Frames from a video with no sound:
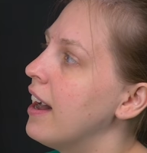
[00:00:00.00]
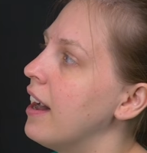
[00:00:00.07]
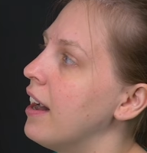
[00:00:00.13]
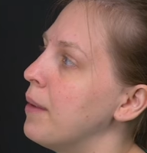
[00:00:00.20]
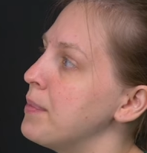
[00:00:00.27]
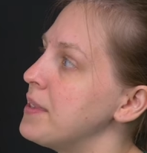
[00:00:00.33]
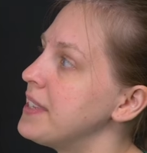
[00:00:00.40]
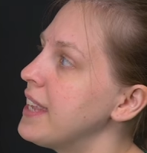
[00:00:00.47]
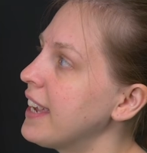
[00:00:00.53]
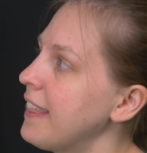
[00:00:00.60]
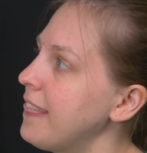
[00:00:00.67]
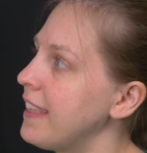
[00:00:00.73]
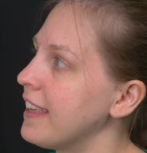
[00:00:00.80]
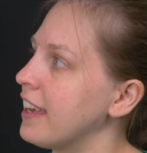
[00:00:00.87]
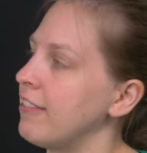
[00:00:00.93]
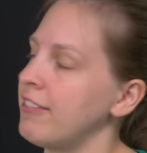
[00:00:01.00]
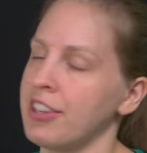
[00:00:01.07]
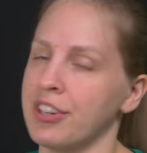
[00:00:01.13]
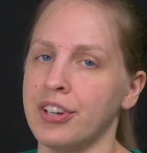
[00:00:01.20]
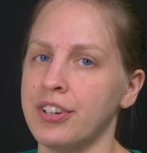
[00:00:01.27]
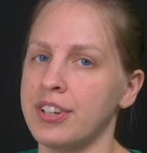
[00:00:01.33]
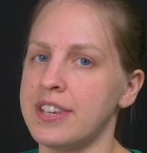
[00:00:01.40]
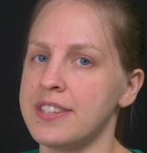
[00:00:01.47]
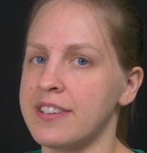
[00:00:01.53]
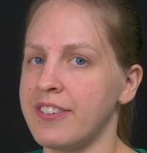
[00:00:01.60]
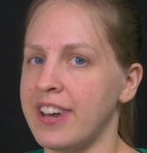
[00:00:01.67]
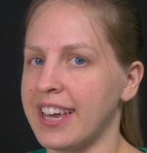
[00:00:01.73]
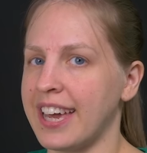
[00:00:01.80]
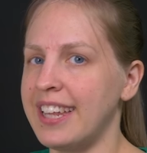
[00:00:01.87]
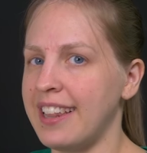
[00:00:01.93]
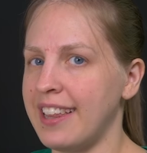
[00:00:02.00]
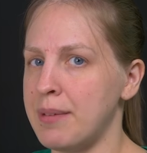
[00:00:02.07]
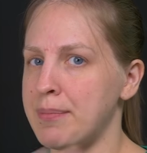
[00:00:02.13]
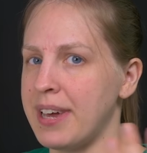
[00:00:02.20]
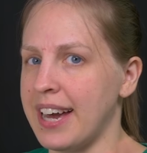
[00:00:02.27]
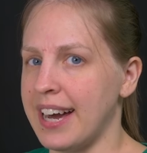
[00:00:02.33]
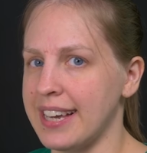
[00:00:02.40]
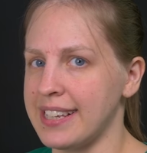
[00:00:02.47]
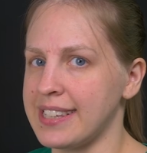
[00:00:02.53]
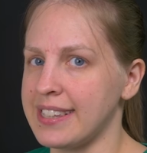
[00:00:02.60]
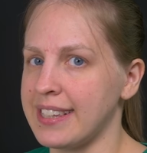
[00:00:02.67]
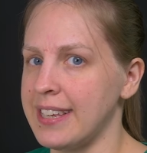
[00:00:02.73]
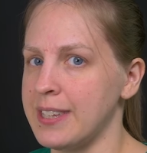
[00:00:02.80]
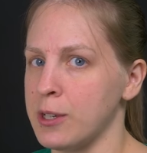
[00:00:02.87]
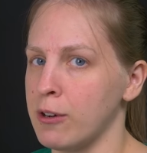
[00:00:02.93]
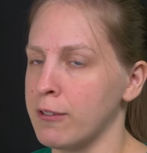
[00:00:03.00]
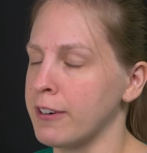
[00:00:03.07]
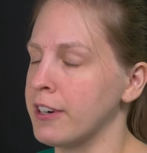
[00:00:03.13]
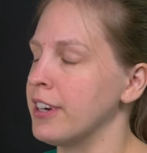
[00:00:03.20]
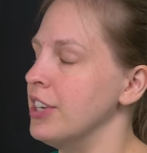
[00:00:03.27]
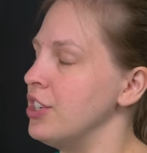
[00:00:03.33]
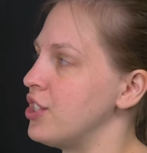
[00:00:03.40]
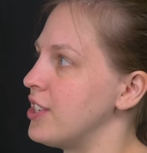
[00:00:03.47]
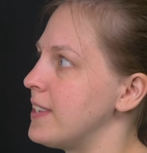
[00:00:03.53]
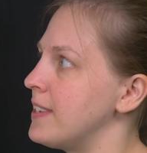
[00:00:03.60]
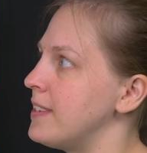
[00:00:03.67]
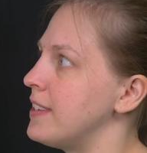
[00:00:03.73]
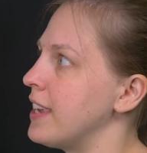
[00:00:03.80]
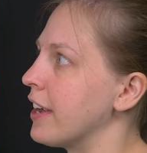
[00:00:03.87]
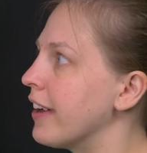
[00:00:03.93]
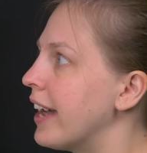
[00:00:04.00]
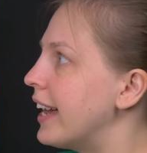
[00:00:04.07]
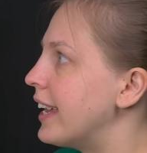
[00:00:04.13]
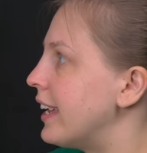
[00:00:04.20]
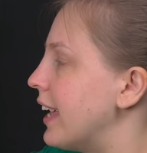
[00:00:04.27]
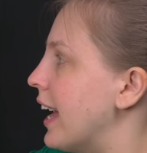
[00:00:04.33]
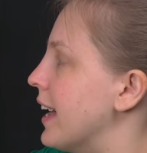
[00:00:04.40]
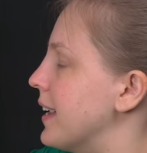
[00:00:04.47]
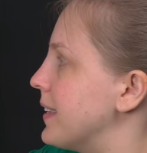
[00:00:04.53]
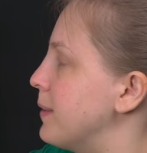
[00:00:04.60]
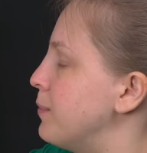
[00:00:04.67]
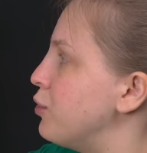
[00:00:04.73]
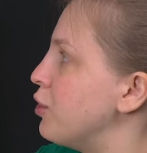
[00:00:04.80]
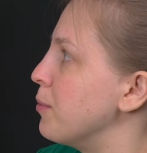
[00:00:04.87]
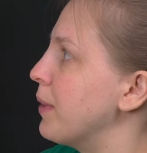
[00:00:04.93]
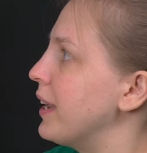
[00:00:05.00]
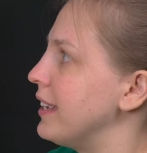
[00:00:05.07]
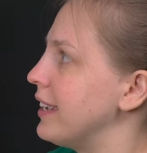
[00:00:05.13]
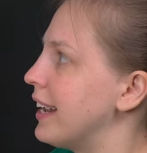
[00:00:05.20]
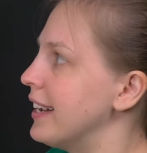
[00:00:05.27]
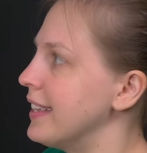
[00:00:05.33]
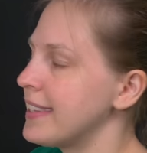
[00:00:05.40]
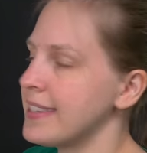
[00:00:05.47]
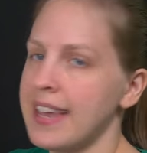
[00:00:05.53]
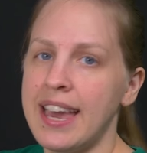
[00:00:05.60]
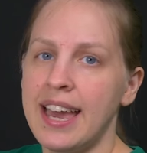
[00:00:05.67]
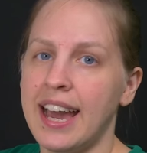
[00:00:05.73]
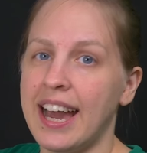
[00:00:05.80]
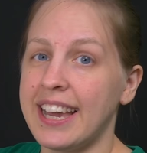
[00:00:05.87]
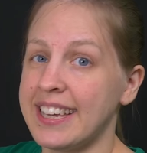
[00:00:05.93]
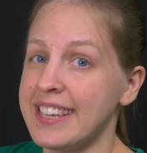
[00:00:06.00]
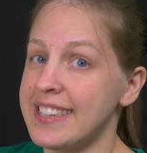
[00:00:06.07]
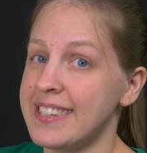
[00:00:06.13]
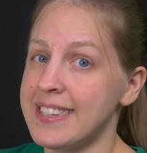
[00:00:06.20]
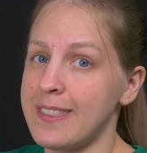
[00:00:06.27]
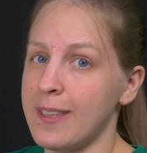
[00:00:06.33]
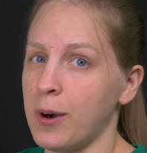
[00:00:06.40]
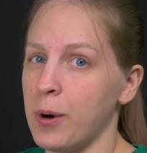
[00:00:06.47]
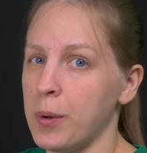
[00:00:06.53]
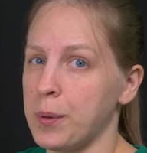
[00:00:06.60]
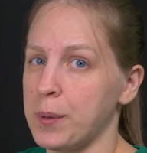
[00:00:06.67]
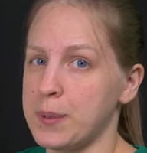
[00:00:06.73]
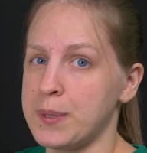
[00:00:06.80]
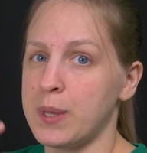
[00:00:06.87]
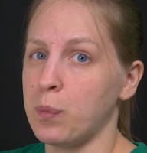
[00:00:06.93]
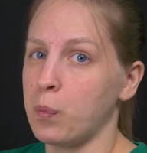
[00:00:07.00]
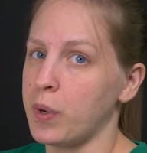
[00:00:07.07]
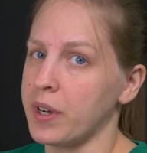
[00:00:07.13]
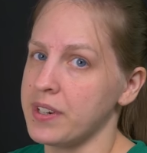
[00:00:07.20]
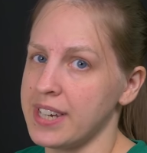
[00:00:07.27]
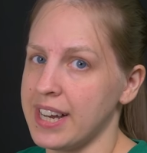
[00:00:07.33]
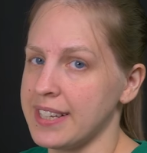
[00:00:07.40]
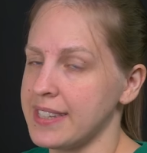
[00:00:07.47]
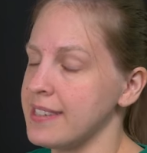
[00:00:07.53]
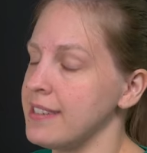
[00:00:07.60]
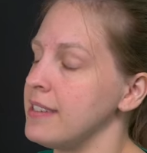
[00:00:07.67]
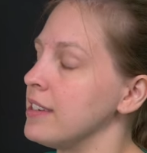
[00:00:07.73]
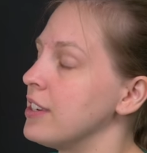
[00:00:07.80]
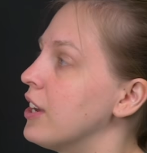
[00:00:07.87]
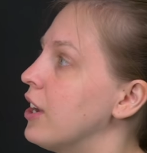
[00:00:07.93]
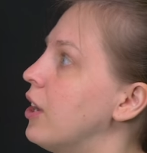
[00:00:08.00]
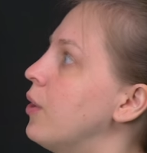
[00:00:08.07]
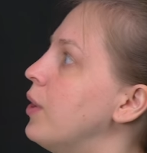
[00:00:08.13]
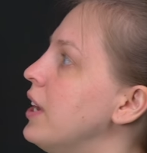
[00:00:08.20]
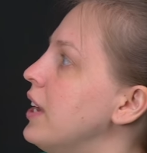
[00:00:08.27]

Um, the second thing I've learned is if I kind of let my eyes glaze over and just stare at it as I'm doing my dots, I can see the holes and where dots need to go.